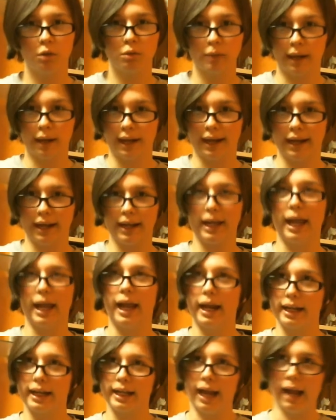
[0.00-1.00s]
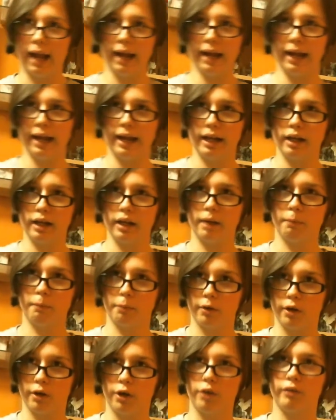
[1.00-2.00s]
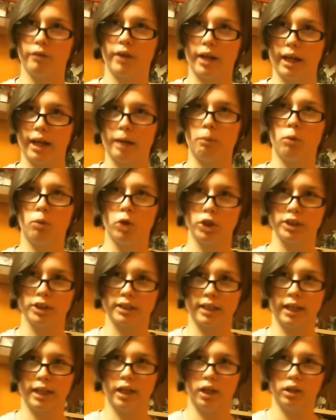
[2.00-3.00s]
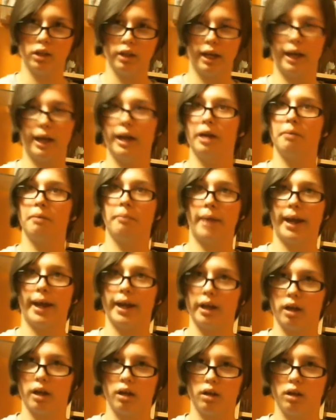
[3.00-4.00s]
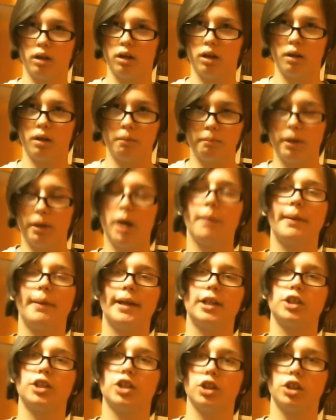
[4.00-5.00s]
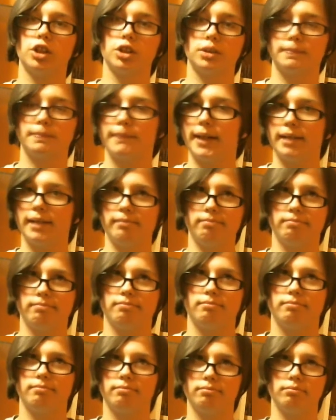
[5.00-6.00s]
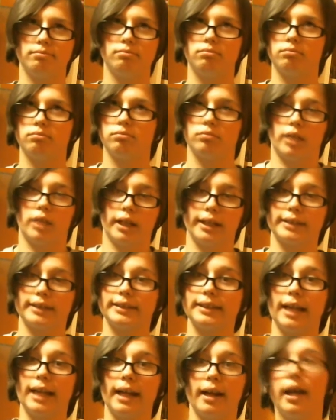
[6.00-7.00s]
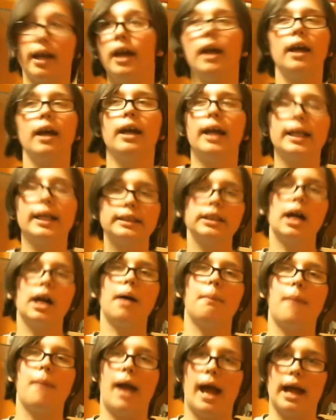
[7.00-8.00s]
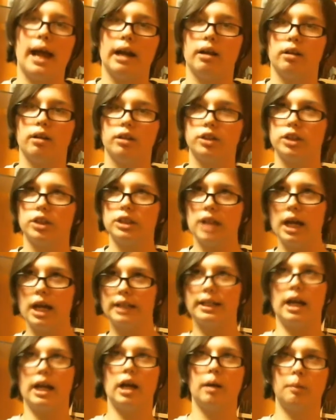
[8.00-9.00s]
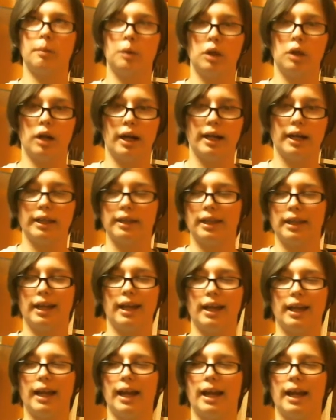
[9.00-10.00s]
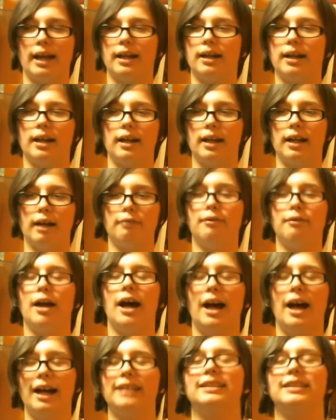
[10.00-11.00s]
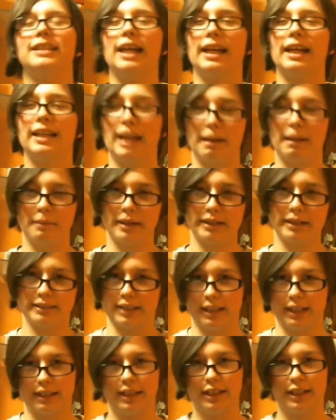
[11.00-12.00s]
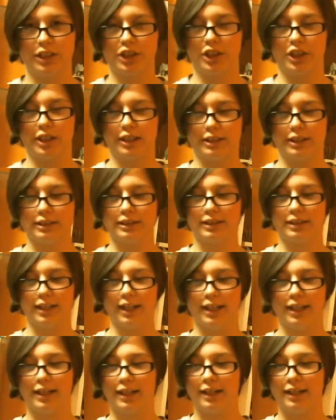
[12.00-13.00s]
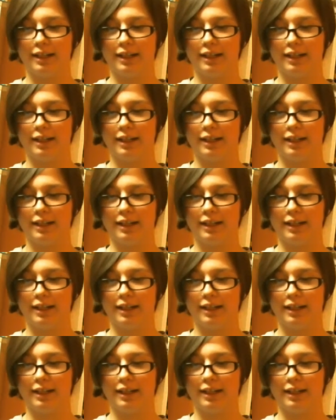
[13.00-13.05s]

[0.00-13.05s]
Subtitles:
way and can improve and get more skilled and make better pictures. But, like I said, it's not bad. She's not terrible or anything, and I'm not saying that because I think she is. And,